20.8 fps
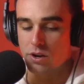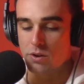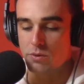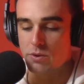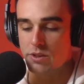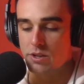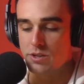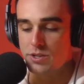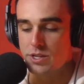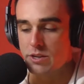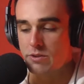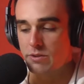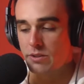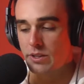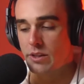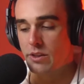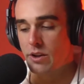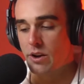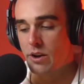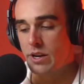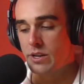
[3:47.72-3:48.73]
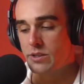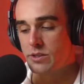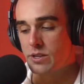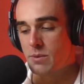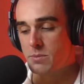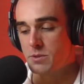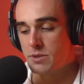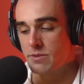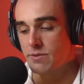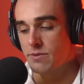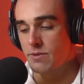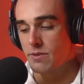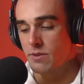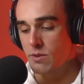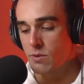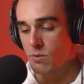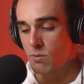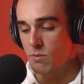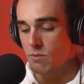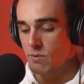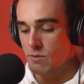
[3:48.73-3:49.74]
with it generally though, in terms of
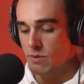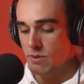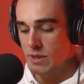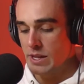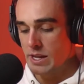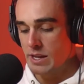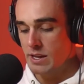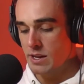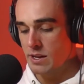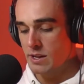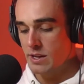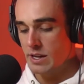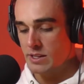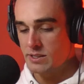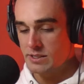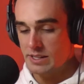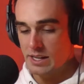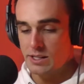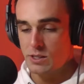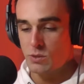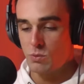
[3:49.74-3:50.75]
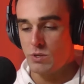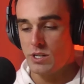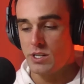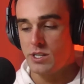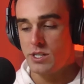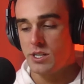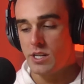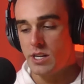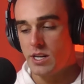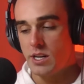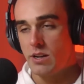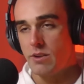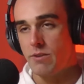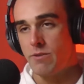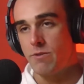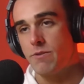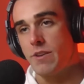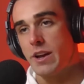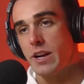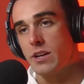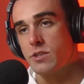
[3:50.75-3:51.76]
the extent to which it
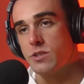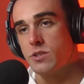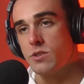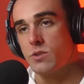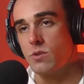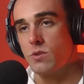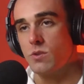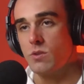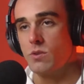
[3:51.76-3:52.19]
affects your